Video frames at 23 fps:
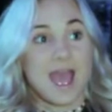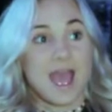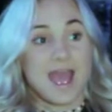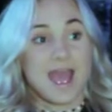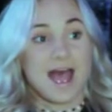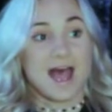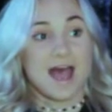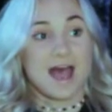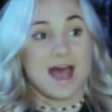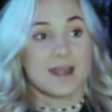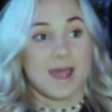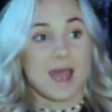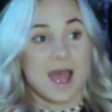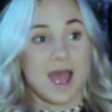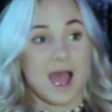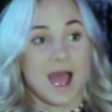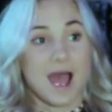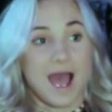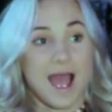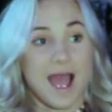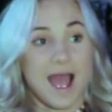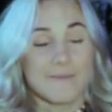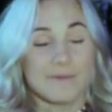and
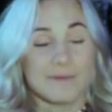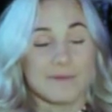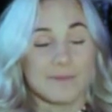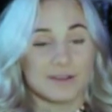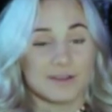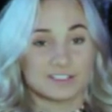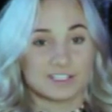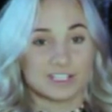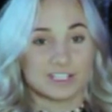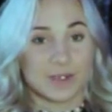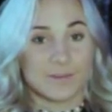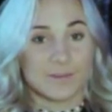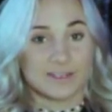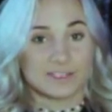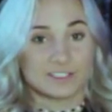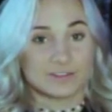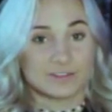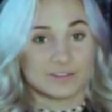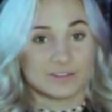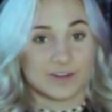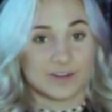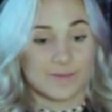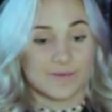I've been posting on
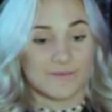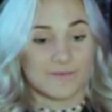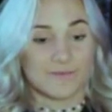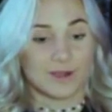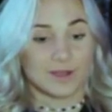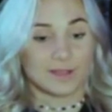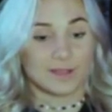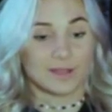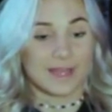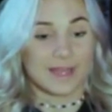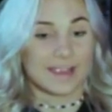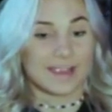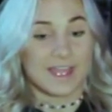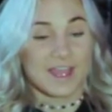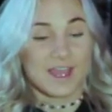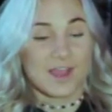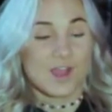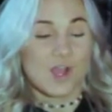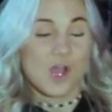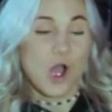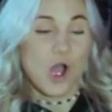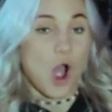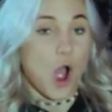my story before, like,
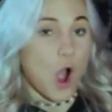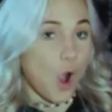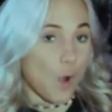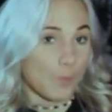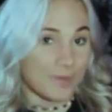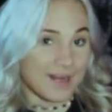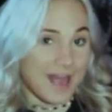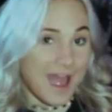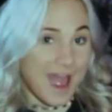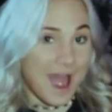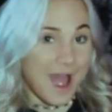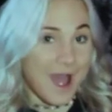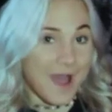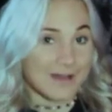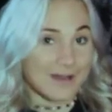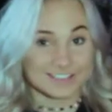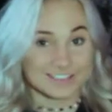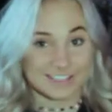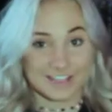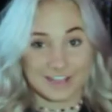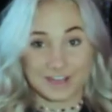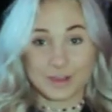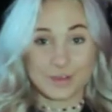open
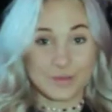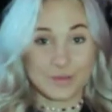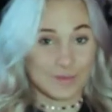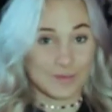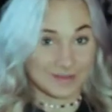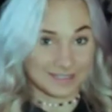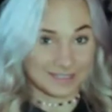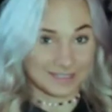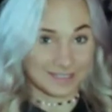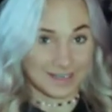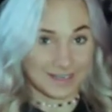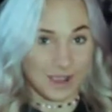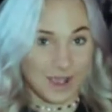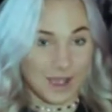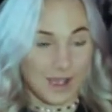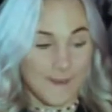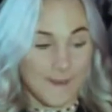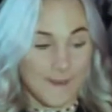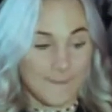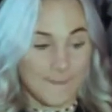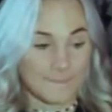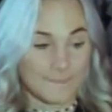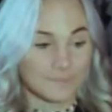house, like, who wants to
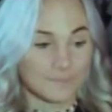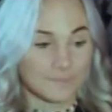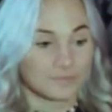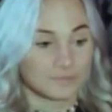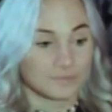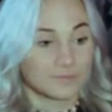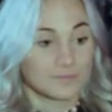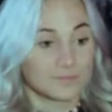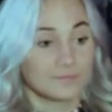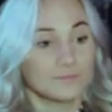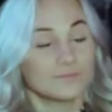come?